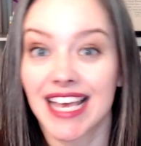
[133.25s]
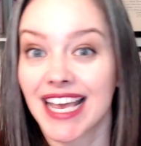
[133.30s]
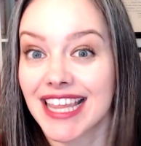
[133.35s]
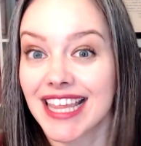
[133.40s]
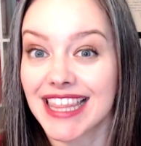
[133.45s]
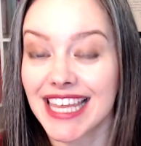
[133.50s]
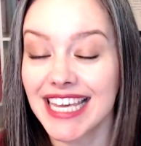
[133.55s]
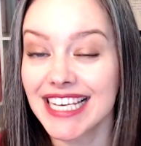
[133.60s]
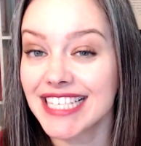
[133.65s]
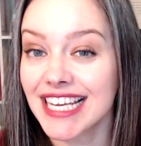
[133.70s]

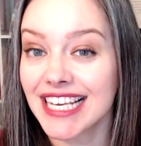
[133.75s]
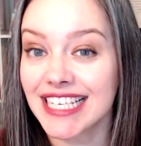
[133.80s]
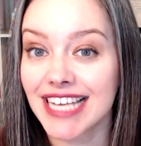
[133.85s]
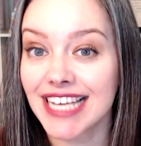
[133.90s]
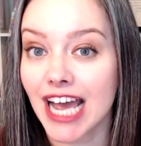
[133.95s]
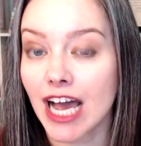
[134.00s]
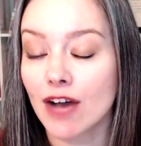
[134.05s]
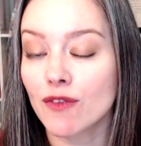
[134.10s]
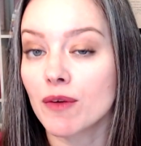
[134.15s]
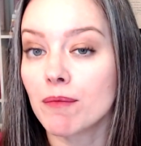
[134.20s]
They tend to
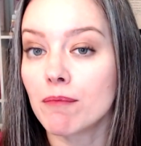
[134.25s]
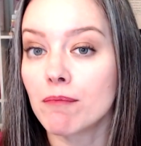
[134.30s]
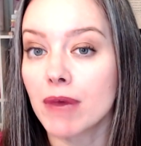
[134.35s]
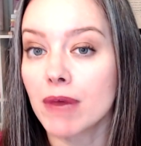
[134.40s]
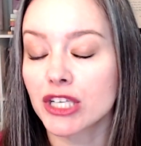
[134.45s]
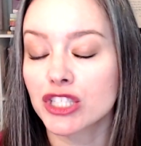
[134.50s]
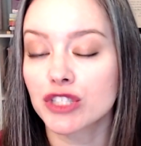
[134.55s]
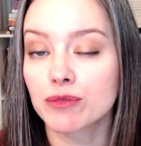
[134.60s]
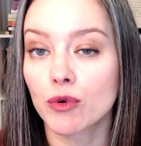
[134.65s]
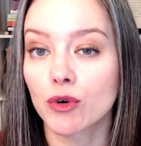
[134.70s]
have a
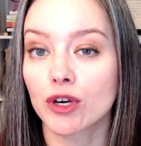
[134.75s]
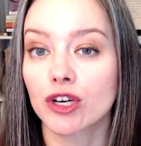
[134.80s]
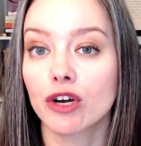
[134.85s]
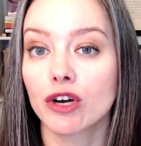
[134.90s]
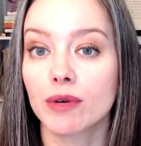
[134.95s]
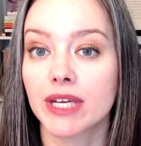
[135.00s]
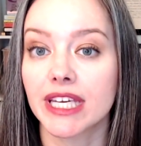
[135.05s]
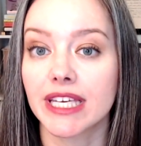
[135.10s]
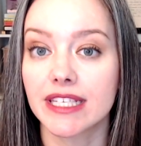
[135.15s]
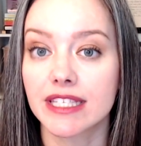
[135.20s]
much more
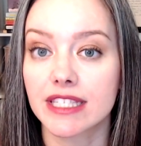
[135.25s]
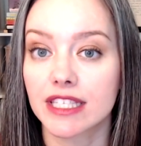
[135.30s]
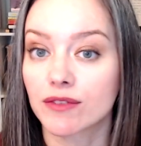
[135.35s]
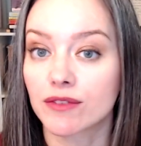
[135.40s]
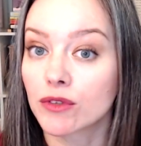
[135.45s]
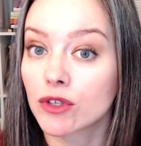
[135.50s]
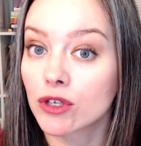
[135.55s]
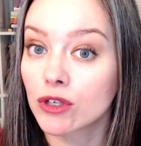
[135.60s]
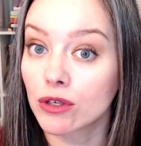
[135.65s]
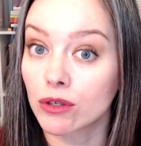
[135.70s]
cohesive
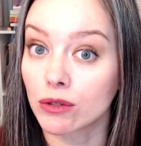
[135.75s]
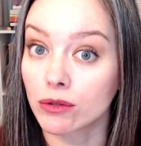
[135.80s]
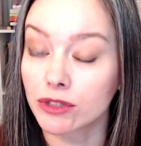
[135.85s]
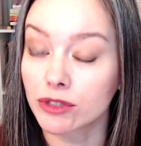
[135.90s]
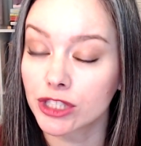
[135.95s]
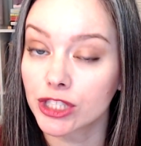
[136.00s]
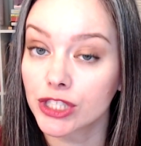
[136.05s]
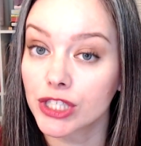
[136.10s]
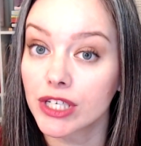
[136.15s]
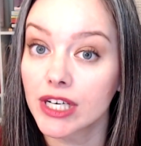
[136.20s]

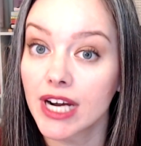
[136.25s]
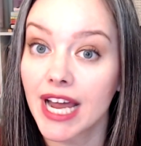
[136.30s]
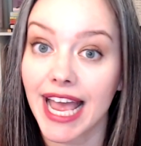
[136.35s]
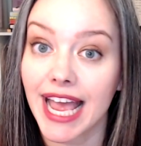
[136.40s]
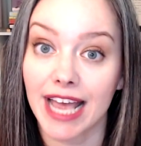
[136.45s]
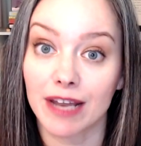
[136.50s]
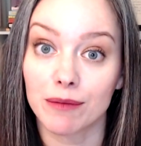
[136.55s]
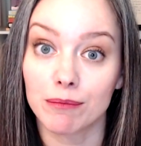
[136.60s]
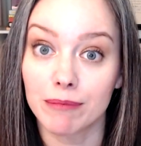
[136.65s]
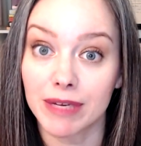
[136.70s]
culture
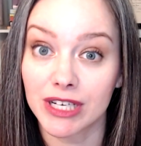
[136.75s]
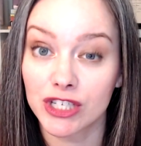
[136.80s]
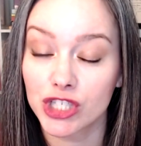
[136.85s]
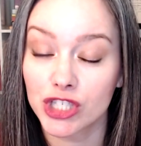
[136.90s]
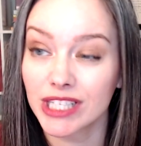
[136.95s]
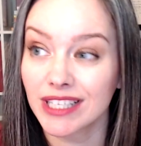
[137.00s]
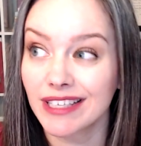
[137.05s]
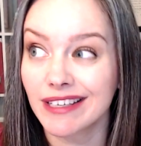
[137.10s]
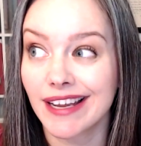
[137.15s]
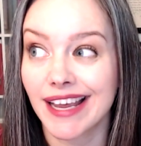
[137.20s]
and
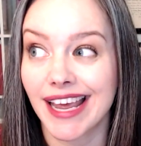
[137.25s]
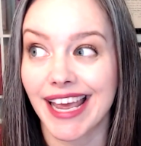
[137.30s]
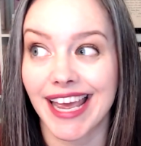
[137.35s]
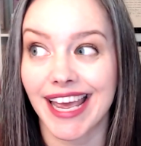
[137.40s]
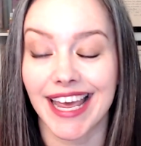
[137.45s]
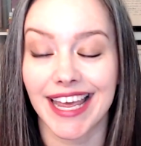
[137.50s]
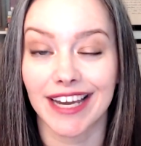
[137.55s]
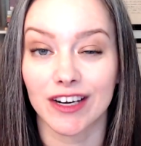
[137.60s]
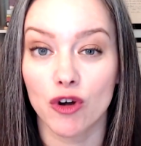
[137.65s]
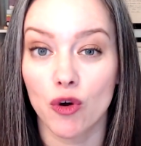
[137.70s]
mission
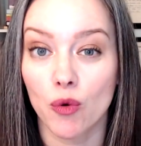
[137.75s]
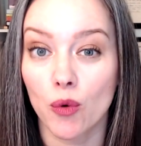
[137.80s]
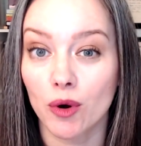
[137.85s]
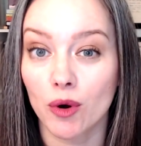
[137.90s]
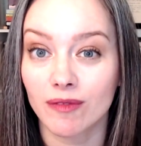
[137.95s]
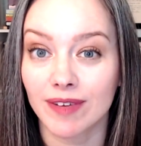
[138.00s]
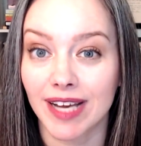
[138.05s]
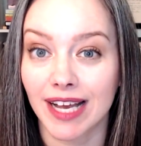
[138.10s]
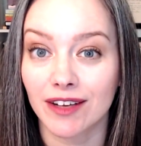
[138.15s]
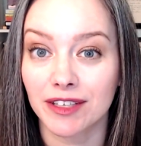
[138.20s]
and core
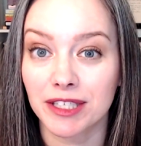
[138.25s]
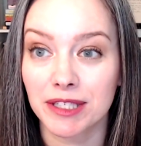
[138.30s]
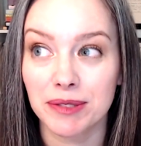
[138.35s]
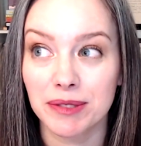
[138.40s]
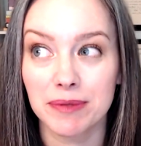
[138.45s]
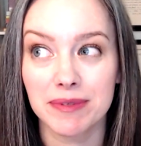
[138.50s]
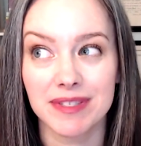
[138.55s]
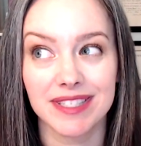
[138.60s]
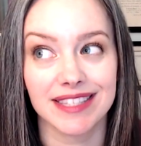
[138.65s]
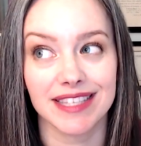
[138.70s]

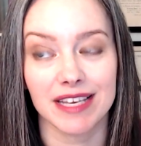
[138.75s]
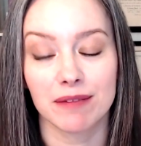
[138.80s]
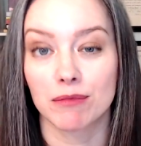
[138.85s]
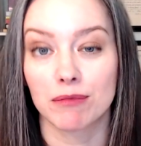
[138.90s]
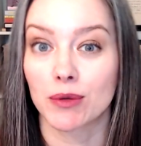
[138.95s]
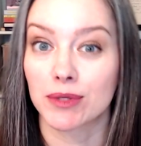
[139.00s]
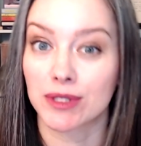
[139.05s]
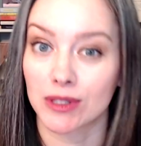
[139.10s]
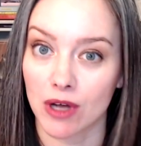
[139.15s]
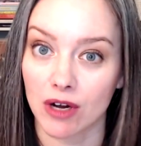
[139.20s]
values than
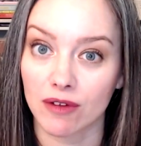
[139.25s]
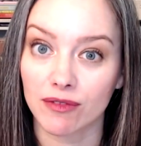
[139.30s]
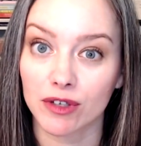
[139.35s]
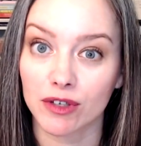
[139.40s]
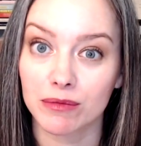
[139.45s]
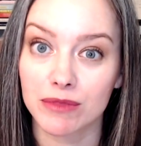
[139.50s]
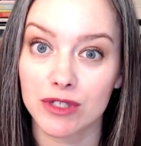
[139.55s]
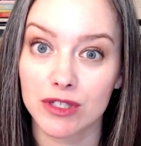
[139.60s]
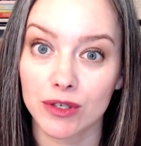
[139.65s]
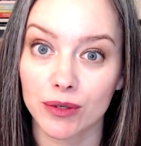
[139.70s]
most law
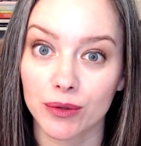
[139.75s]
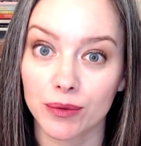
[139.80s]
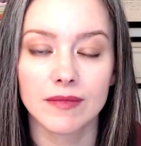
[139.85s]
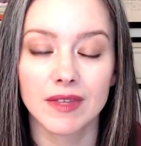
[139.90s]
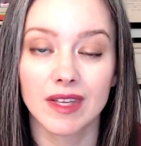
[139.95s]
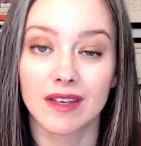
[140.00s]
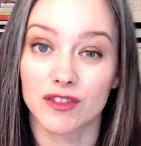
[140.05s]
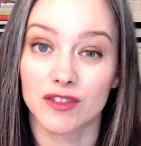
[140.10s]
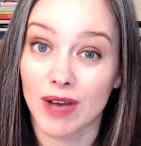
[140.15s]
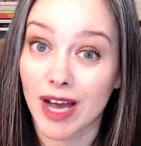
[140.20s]
firms do.
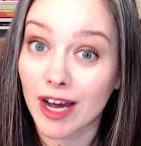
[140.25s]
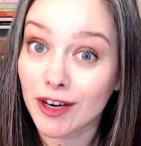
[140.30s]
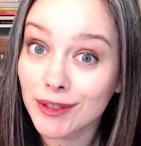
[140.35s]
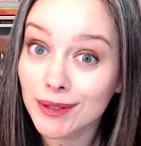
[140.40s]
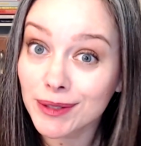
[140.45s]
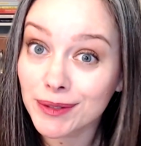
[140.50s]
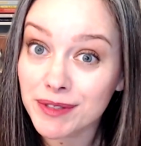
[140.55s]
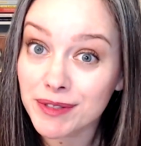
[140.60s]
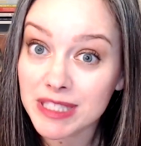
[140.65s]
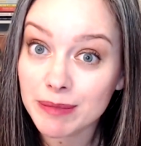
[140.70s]
So how do you
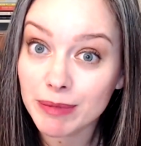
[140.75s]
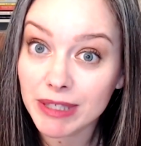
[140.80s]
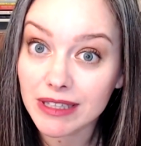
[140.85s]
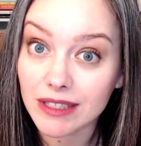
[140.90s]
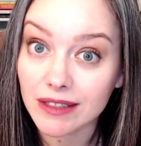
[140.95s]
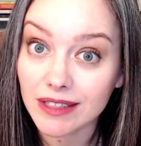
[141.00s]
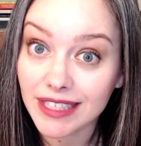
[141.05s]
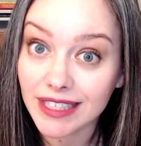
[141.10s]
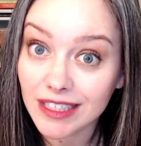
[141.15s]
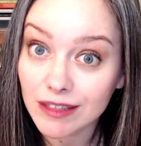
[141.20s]
learn to speak their
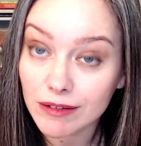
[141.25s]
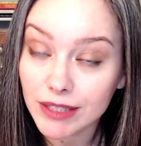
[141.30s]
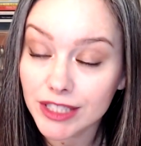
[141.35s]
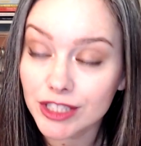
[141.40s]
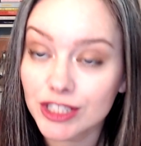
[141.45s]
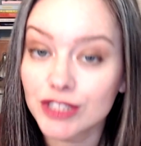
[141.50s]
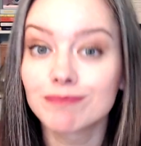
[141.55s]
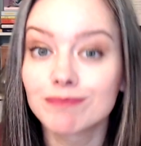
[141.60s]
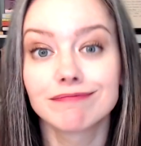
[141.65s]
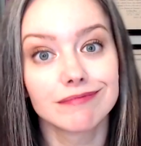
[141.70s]
language?